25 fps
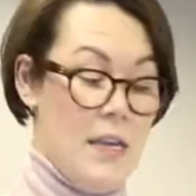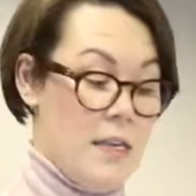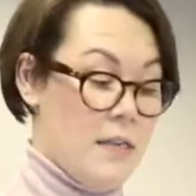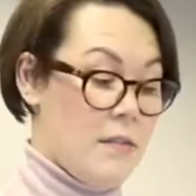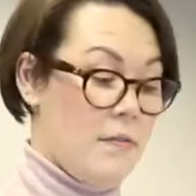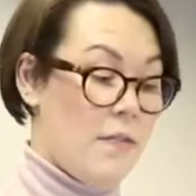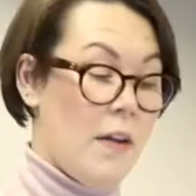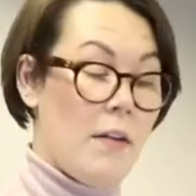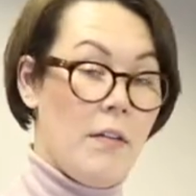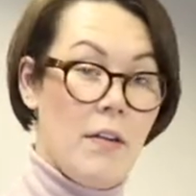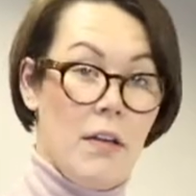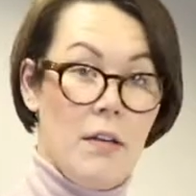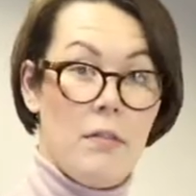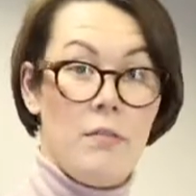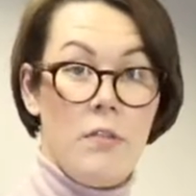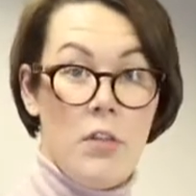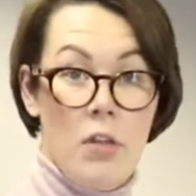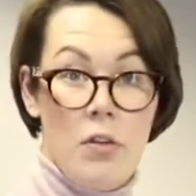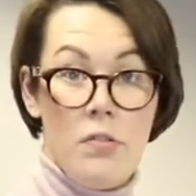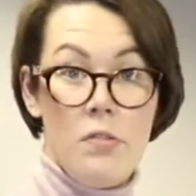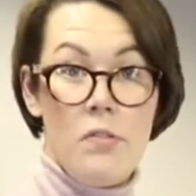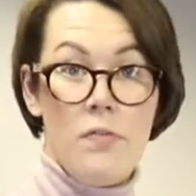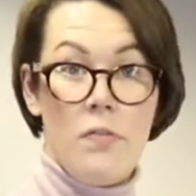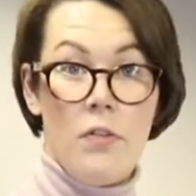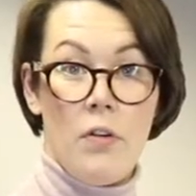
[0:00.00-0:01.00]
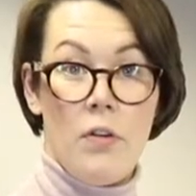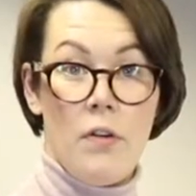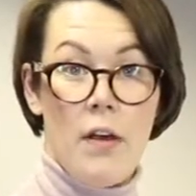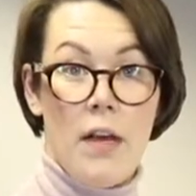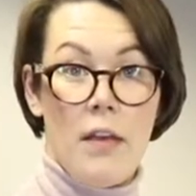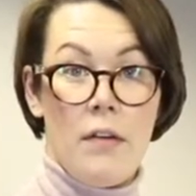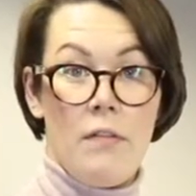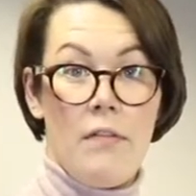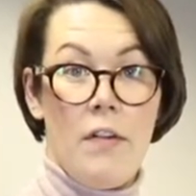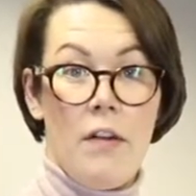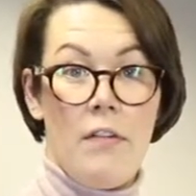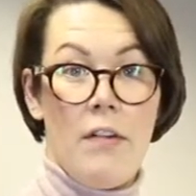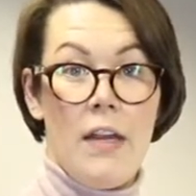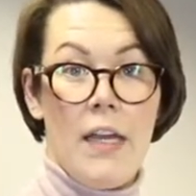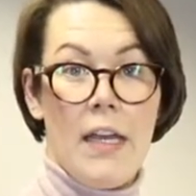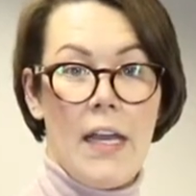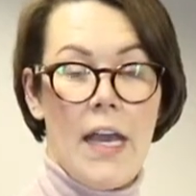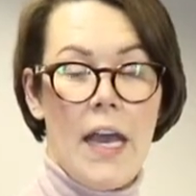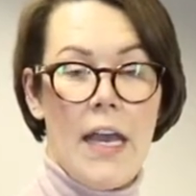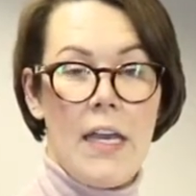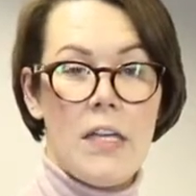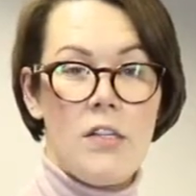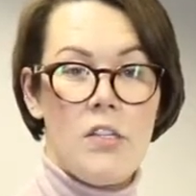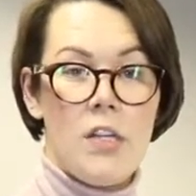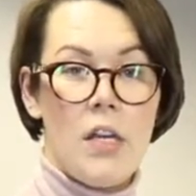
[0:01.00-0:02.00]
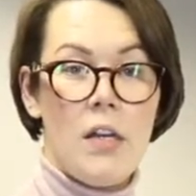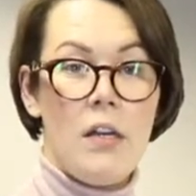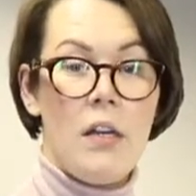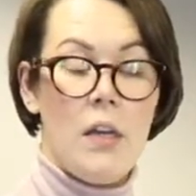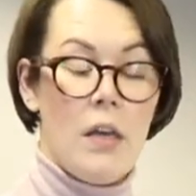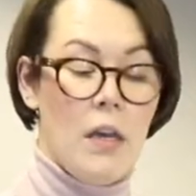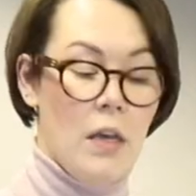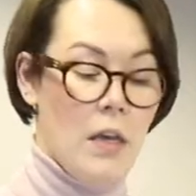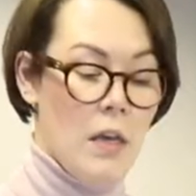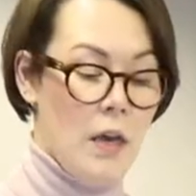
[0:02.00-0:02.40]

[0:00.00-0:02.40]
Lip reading: It's very useful and very engaging.